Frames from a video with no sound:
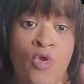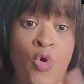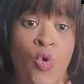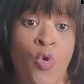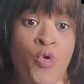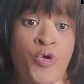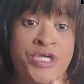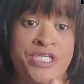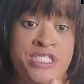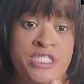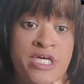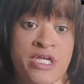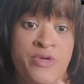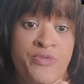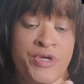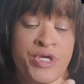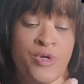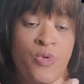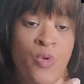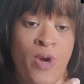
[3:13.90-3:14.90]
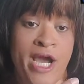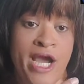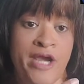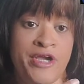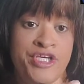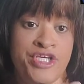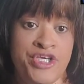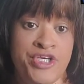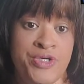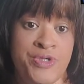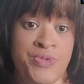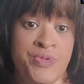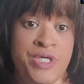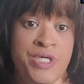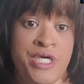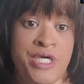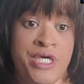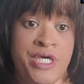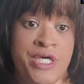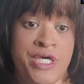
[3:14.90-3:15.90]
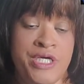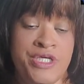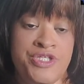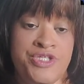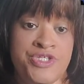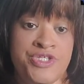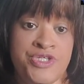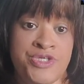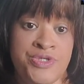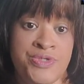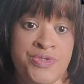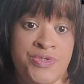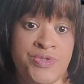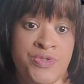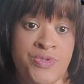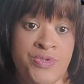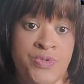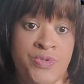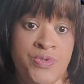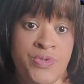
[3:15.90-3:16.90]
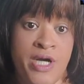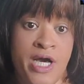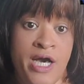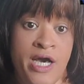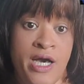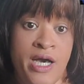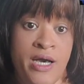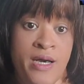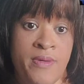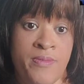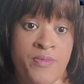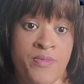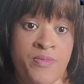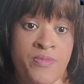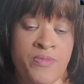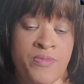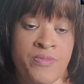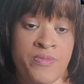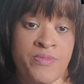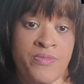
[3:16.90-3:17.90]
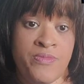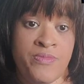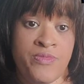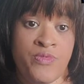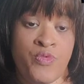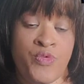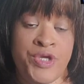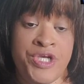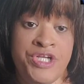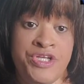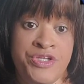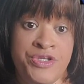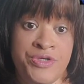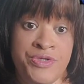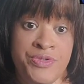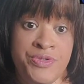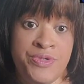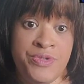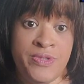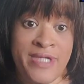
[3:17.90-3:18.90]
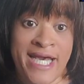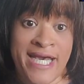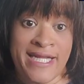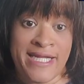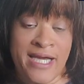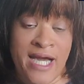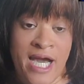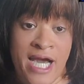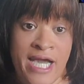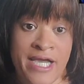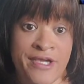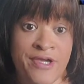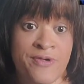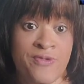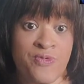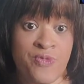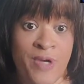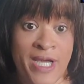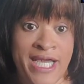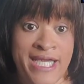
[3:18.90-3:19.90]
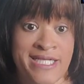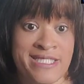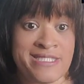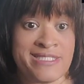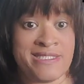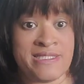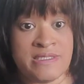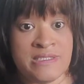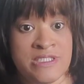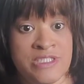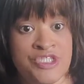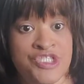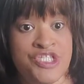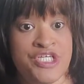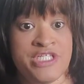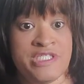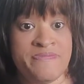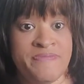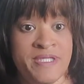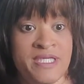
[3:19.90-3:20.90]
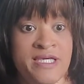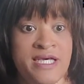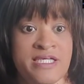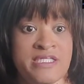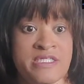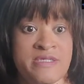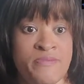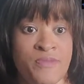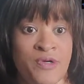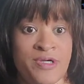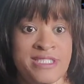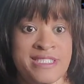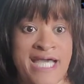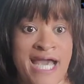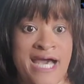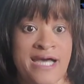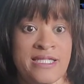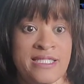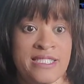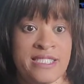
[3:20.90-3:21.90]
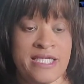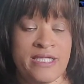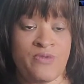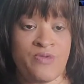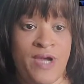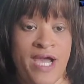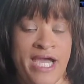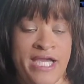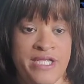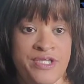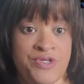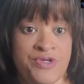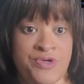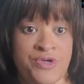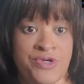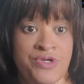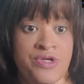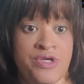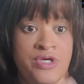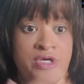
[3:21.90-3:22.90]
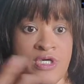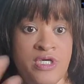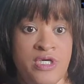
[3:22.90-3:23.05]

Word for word: or it's going to require you to um, renew at a higher rate just because of mortality, right? You're